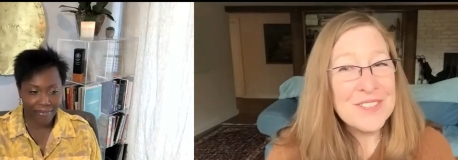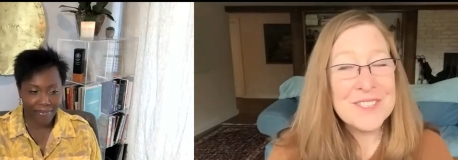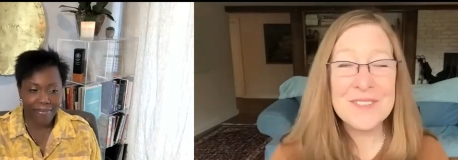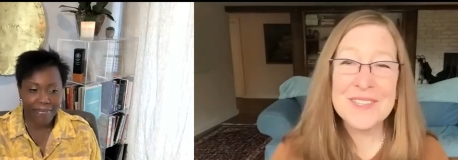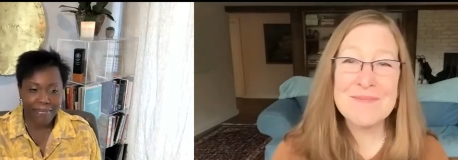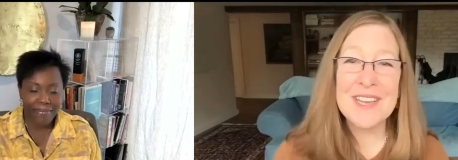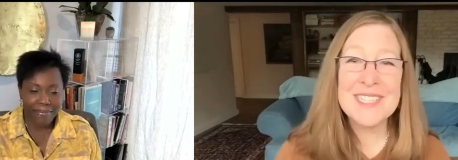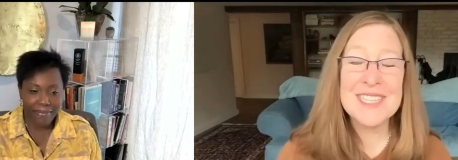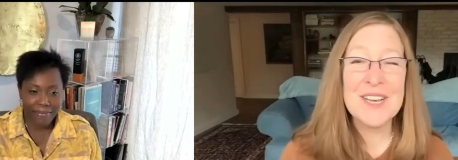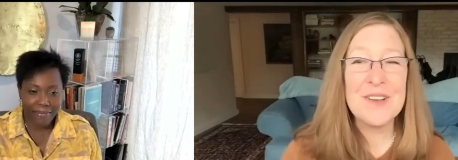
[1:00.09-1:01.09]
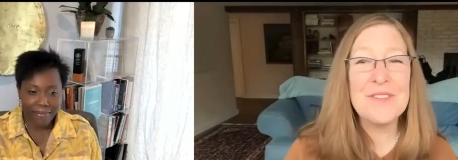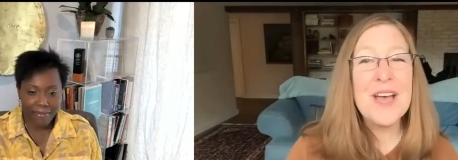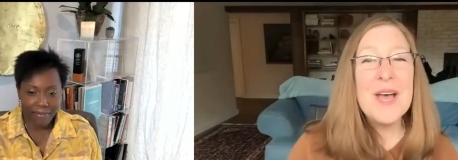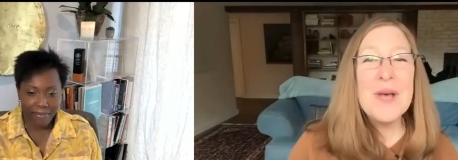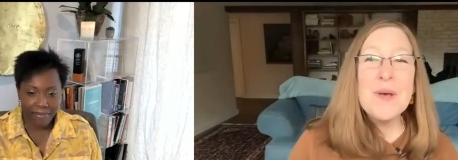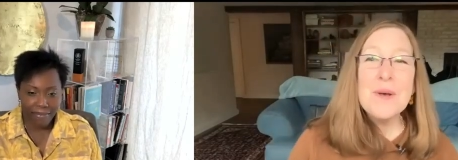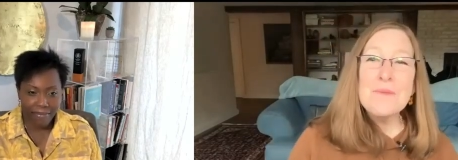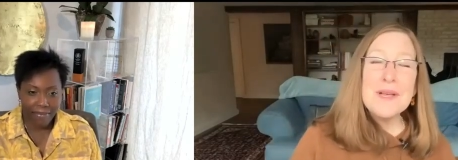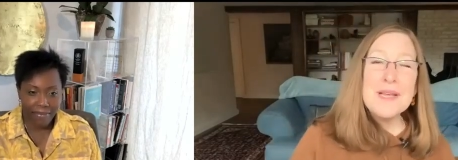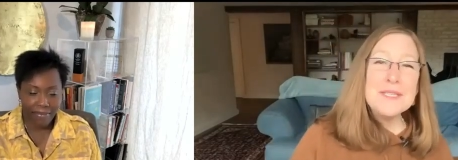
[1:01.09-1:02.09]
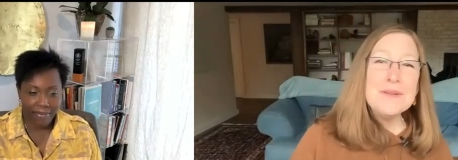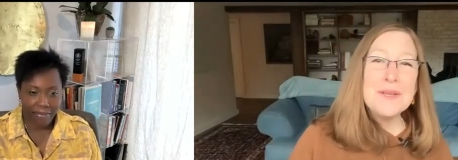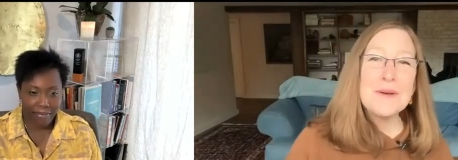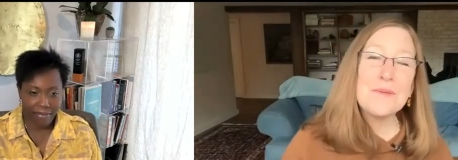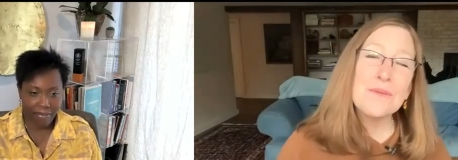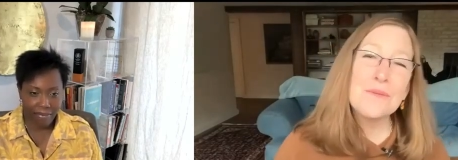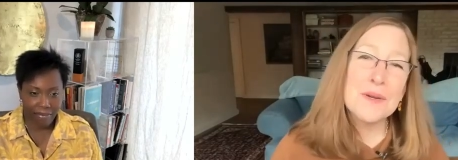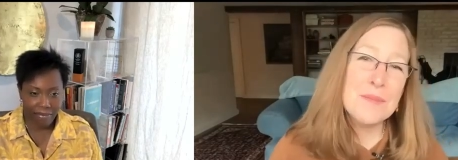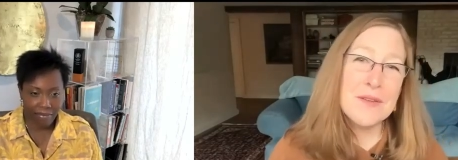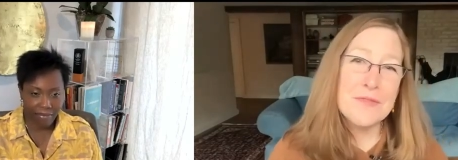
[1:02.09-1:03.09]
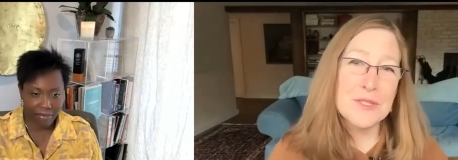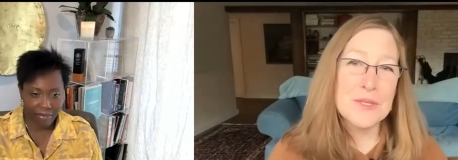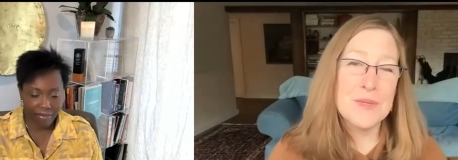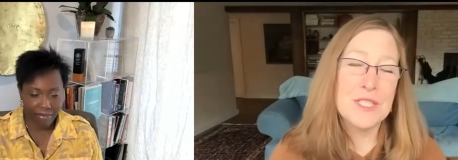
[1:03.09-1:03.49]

Speaker 1: forward to it myself. Well, as you know, one of my first